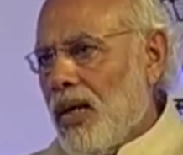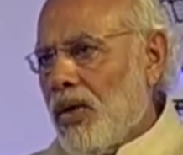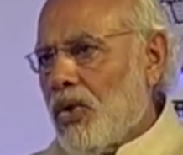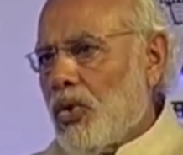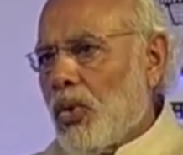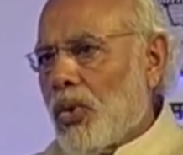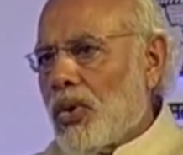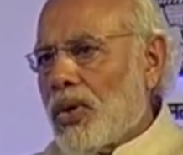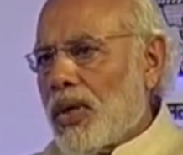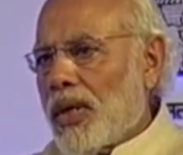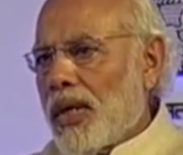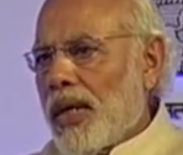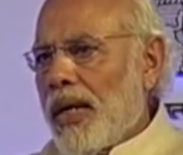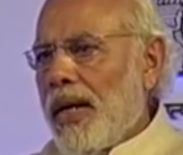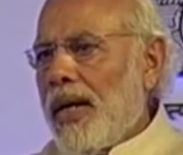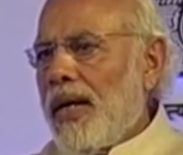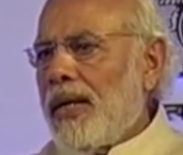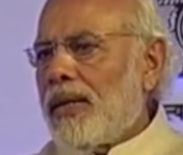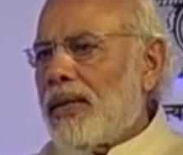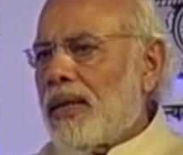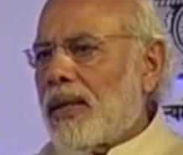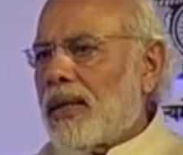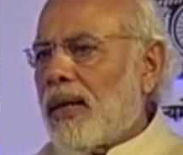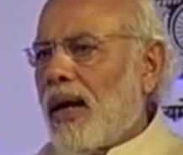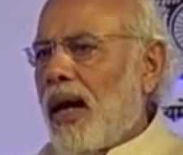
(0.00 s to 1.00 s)
to
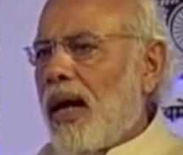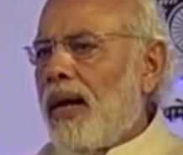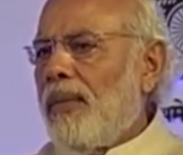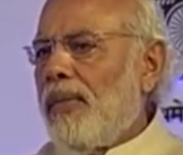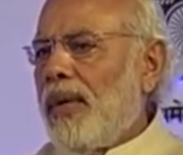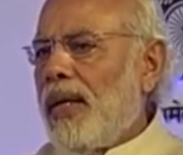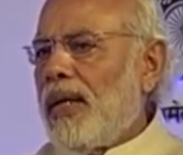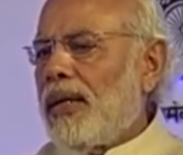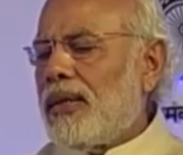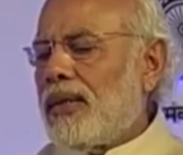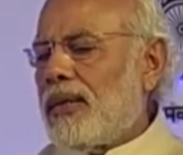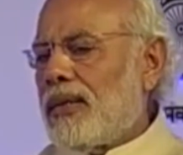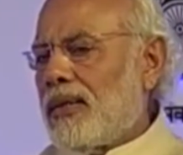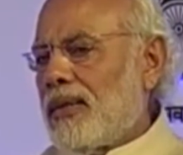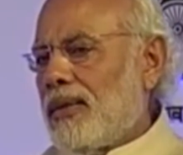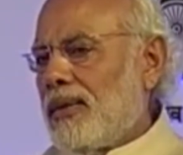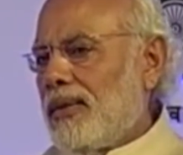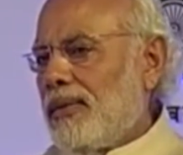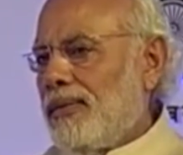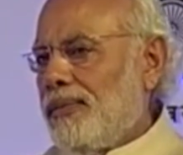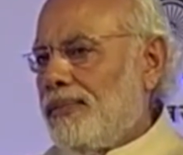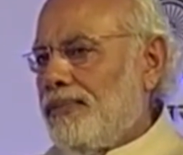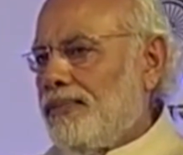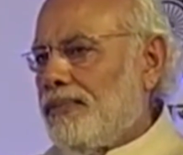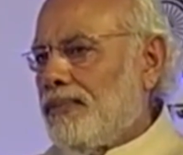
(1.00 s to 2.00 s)
create the climate
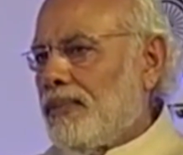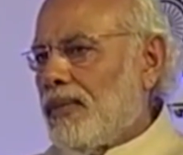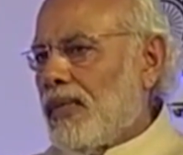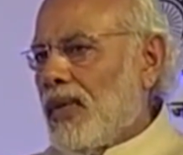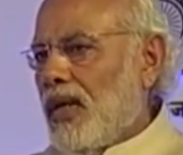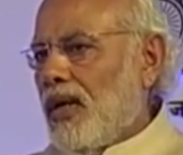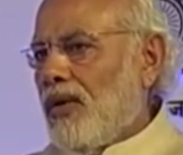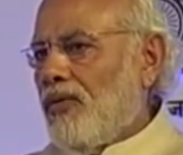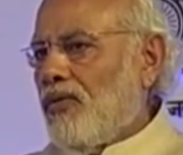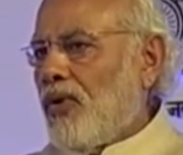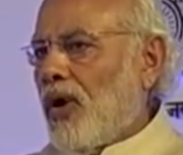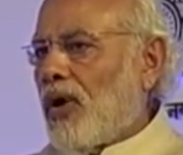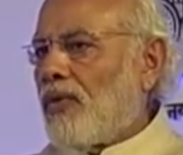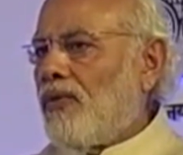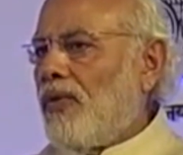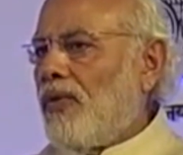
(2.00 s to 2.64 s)
for